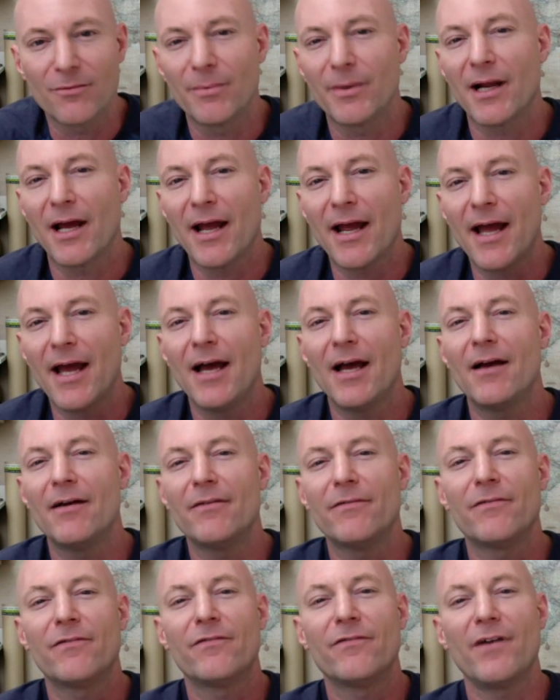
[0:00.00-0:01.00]
but I
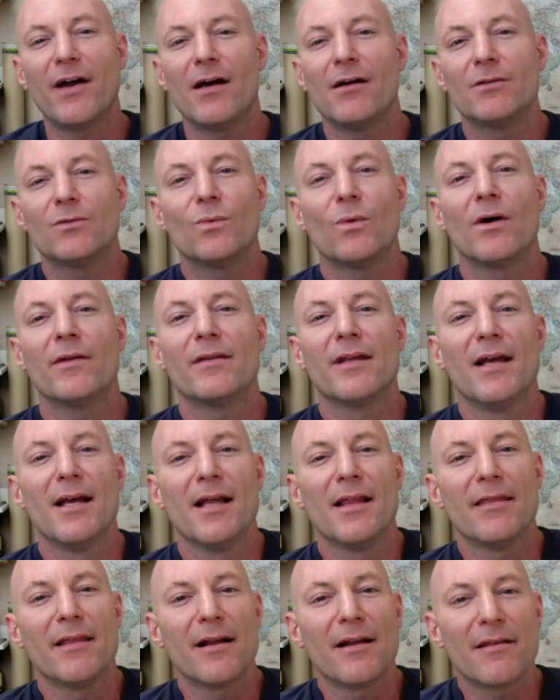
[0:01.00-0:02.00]
have found one
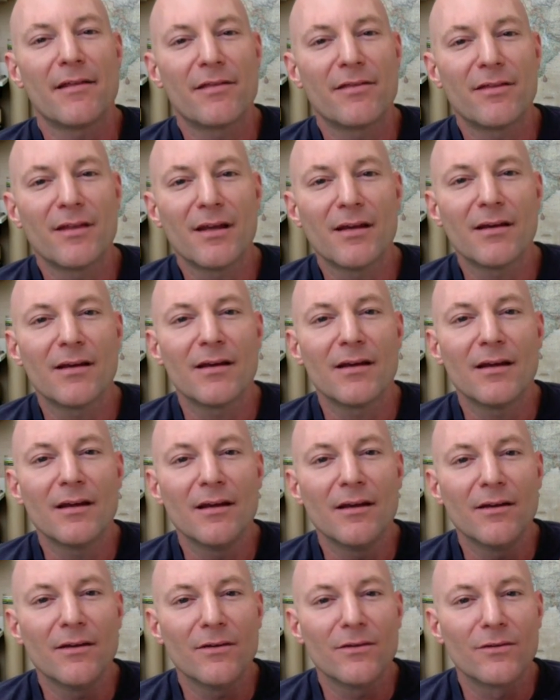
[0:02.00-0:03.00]
that I think
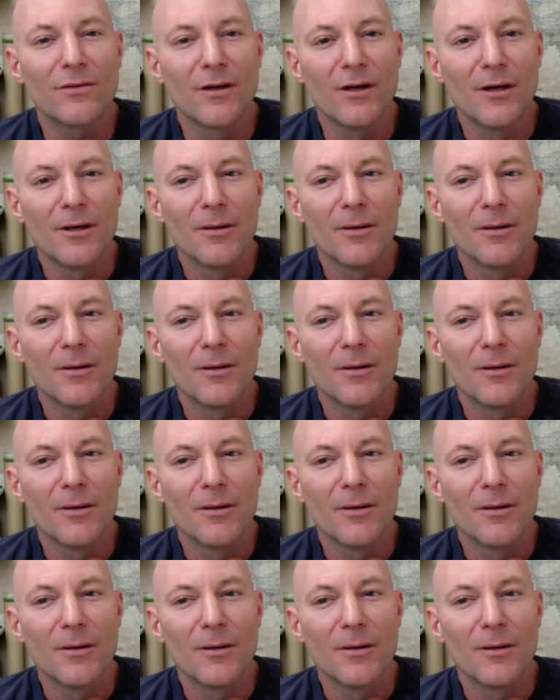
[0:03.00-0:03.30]
is